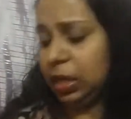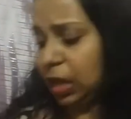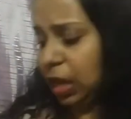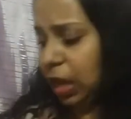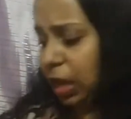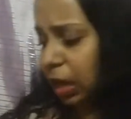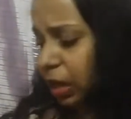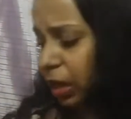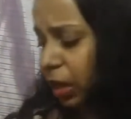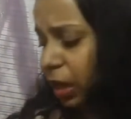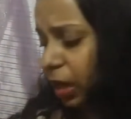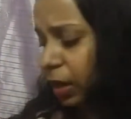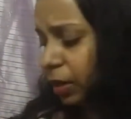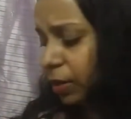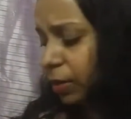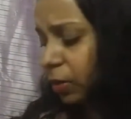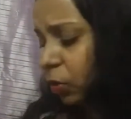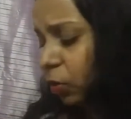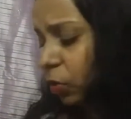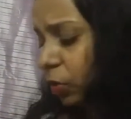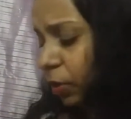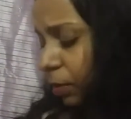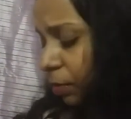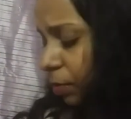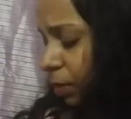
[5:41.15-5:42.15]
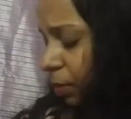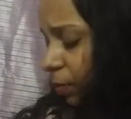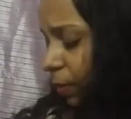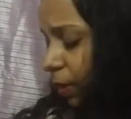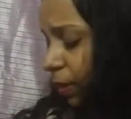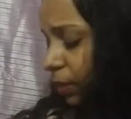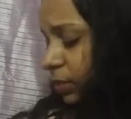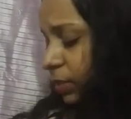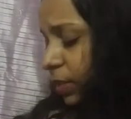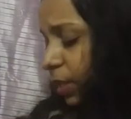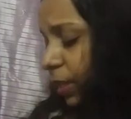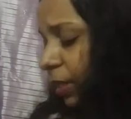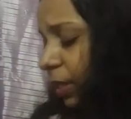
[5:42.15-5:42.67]
Yeah, I don't remember
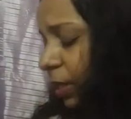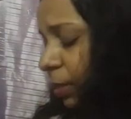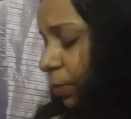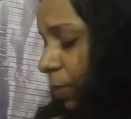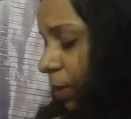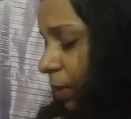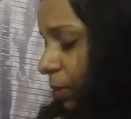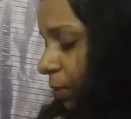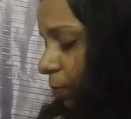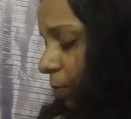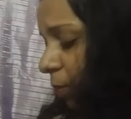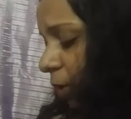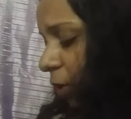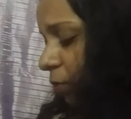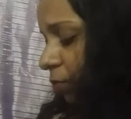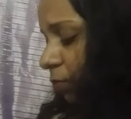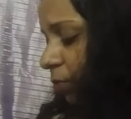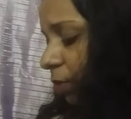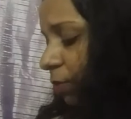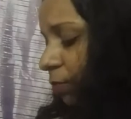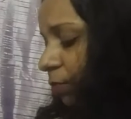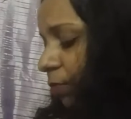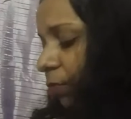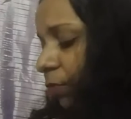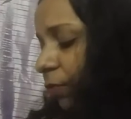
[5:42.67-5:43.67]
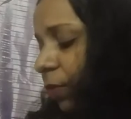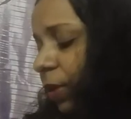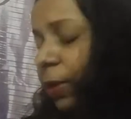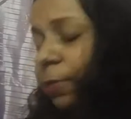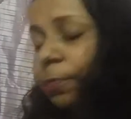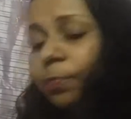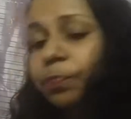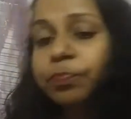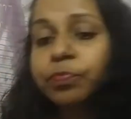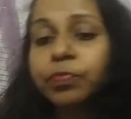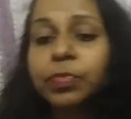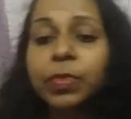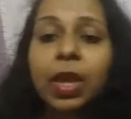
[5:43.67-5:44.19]
exactly, but below
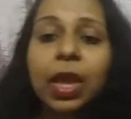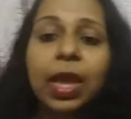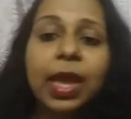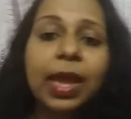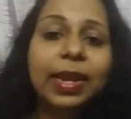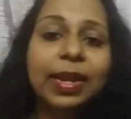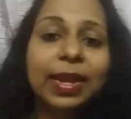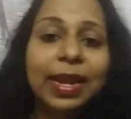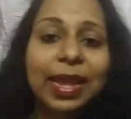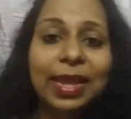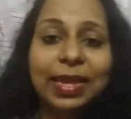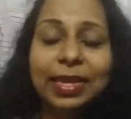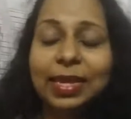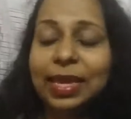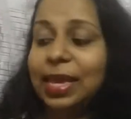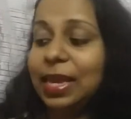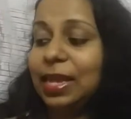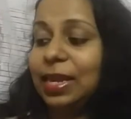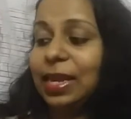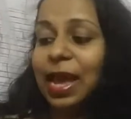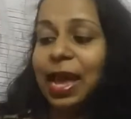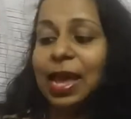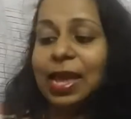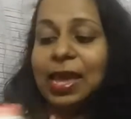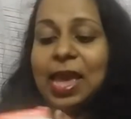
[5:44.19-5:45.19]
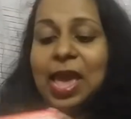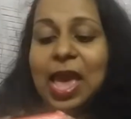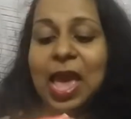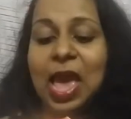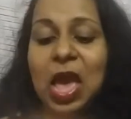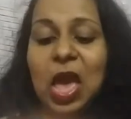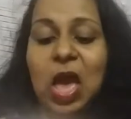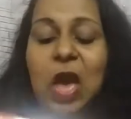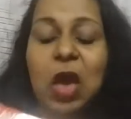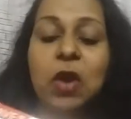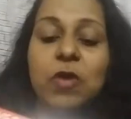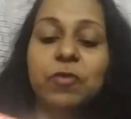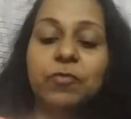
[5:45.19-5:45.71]
150. And again I
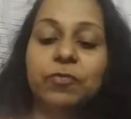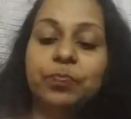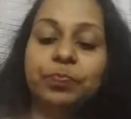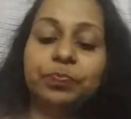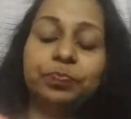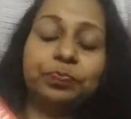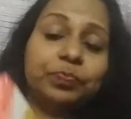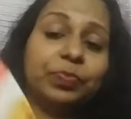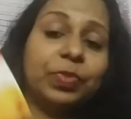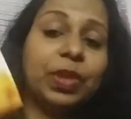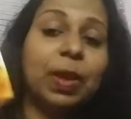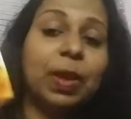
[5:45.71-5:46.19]
have